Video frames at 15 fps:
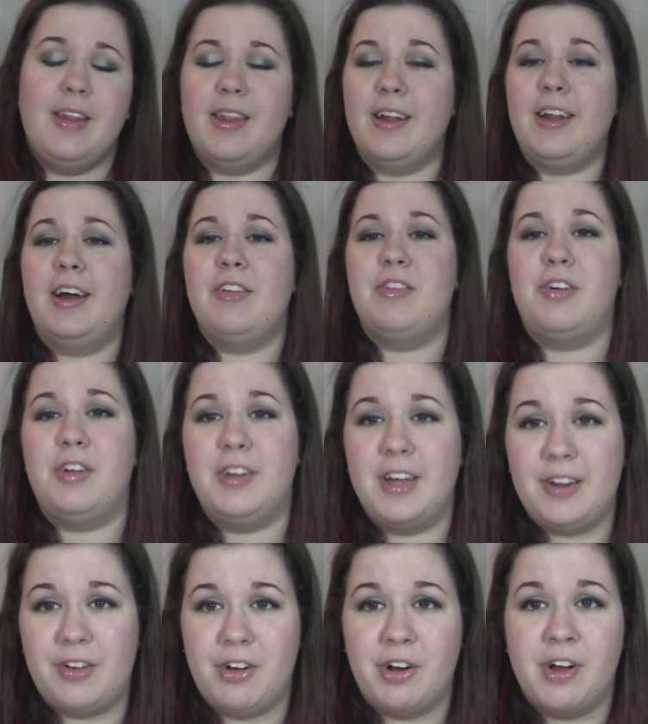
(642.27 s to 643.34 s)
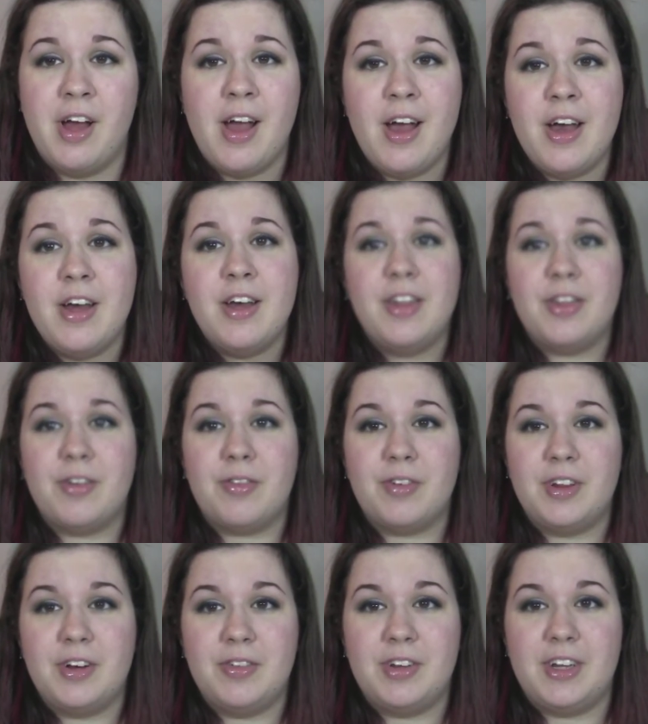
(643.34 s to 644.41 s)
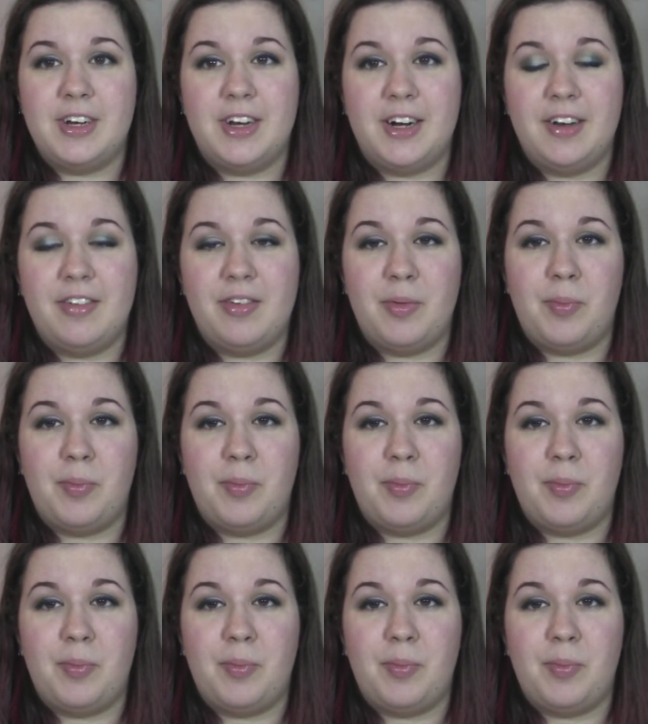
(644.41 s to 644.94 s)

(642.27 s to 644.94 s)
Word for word: They last all day long. They're really, really nice,